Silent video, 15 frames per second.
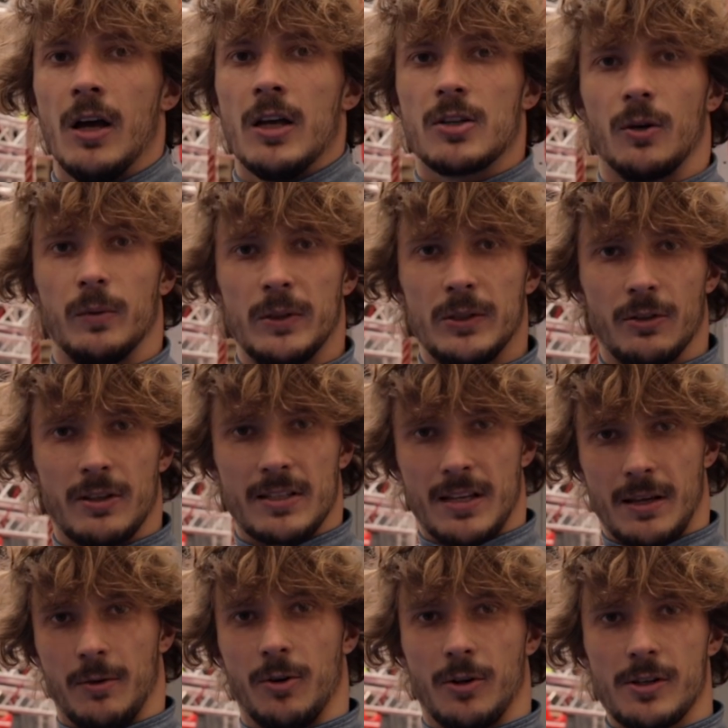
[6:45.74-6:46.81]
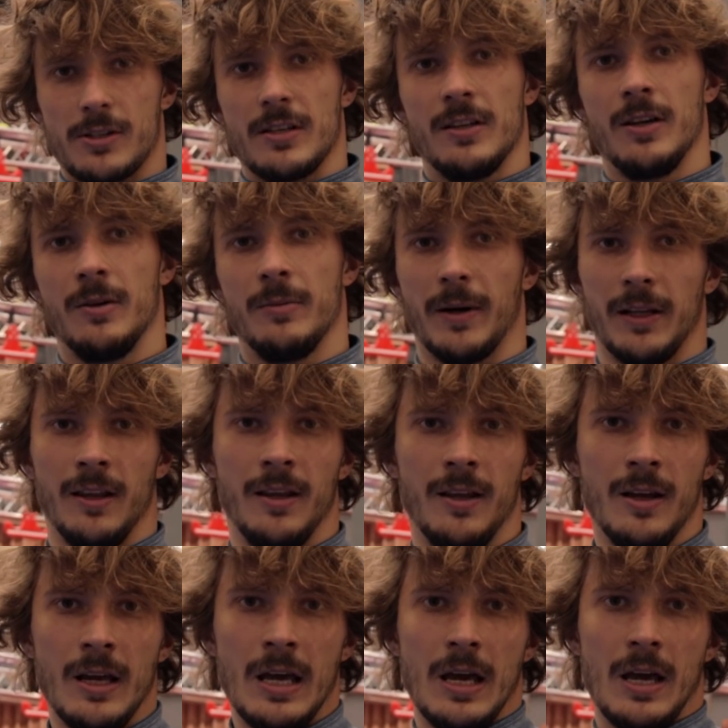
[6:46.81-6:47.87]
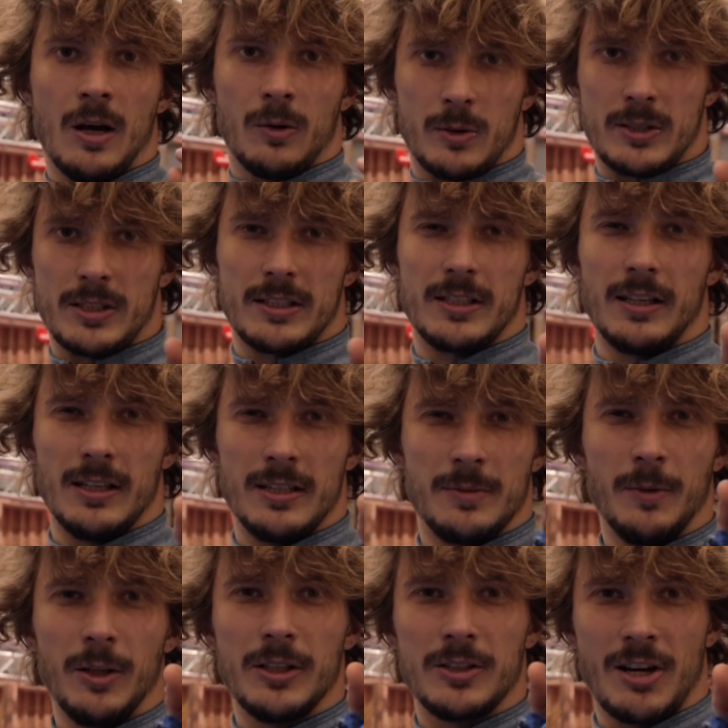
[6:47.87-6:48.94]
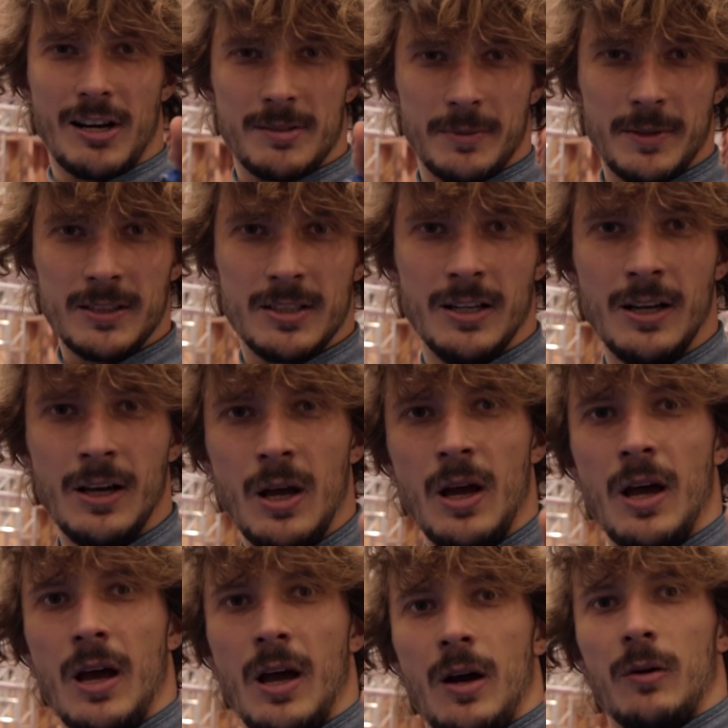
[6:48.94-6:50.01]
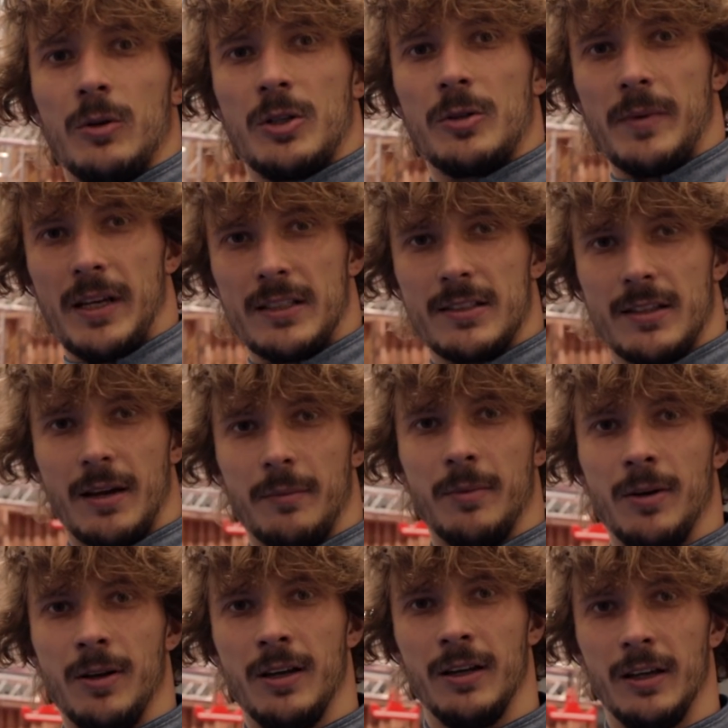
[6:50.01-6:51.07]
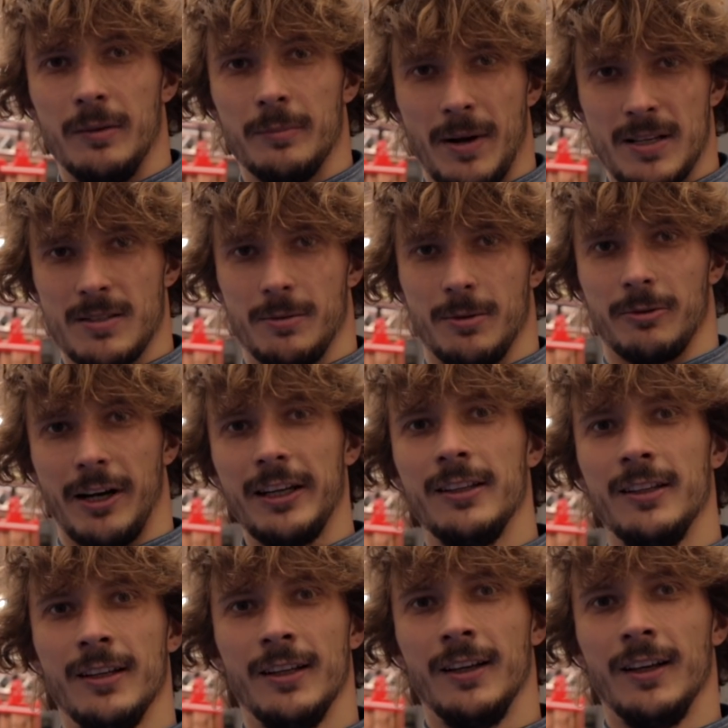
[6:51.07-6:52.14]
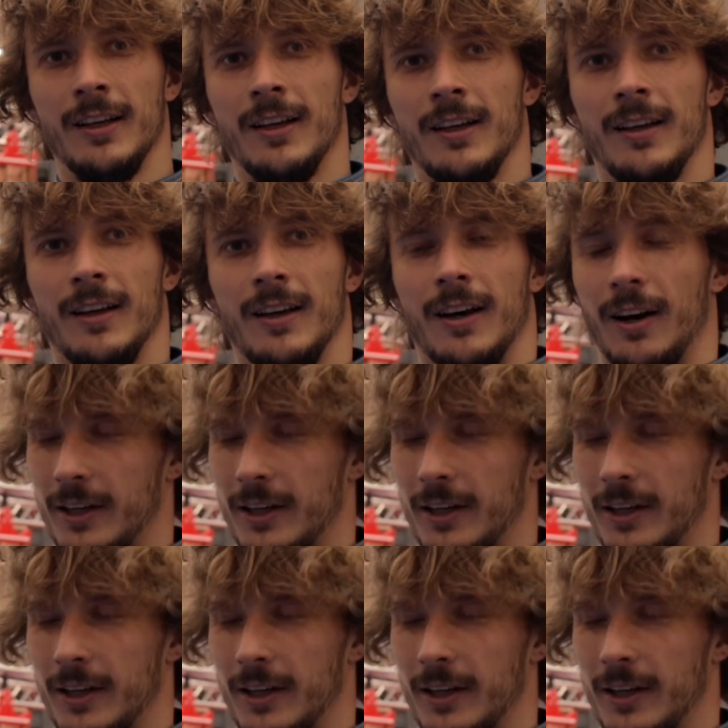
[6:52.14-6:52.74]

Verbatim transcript: So we do the same course, but with small adjustments, which makes them impossible, right? Yeah.